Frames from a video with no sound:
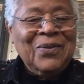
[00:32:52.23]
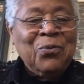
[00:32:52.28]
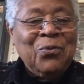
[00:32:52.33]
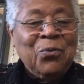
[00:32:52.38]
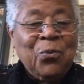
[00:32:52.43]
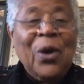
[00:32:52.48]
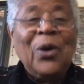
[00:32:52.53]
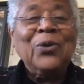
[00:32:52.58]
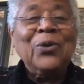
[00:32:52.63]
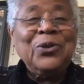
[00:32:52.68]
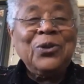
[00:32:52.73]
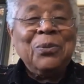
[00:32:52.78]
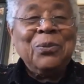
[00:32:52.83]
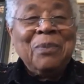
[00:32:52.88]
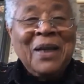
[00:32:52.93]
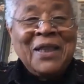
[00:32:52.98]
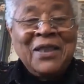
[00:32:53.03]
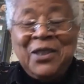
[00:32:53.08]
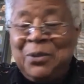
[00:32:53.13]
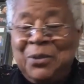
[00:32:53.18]
wrote
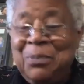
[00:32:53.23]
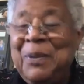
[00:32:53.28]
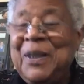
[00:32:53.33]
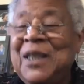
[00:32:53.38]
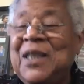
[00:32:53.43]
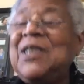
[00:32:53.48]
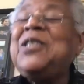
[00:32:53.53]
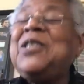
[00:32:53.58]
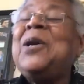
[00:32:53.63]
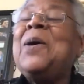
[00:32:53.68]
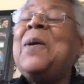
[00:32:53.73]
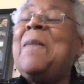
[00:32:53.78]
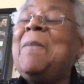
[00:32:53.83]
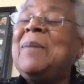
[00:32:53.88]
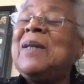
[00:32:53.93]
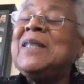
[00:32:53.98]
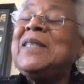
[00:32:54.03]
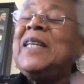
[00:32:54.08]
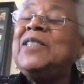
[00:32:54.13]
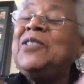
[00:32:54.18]
my speech,
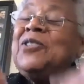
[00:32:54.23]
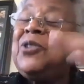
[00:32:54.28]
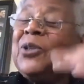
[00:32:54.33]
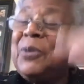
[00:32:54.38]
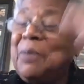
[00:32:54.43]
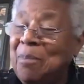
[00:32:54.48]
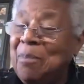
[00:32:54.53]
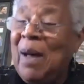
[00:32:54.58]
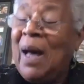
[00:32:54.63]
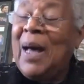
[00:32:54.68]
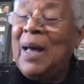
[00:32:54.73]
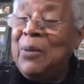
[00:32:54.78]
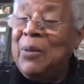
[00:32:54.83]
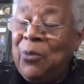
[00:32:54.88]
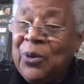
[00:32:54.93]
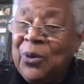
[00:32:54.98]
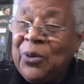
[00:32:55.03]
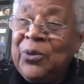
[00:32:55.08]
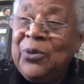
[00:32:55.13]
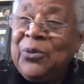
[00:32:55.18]
but they took my
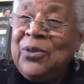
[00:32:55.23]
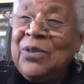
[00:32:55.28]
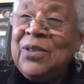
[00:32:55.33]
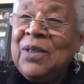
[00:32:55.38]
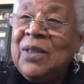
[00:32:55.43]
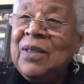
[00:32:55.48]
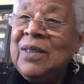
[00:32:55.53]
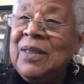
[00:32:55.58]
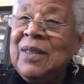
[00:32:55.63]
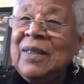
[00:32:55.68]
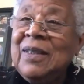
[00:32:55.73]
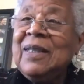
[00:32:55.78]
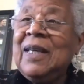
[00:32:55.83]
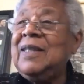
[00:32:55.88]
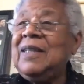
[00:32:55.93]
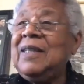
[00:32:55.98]
words. They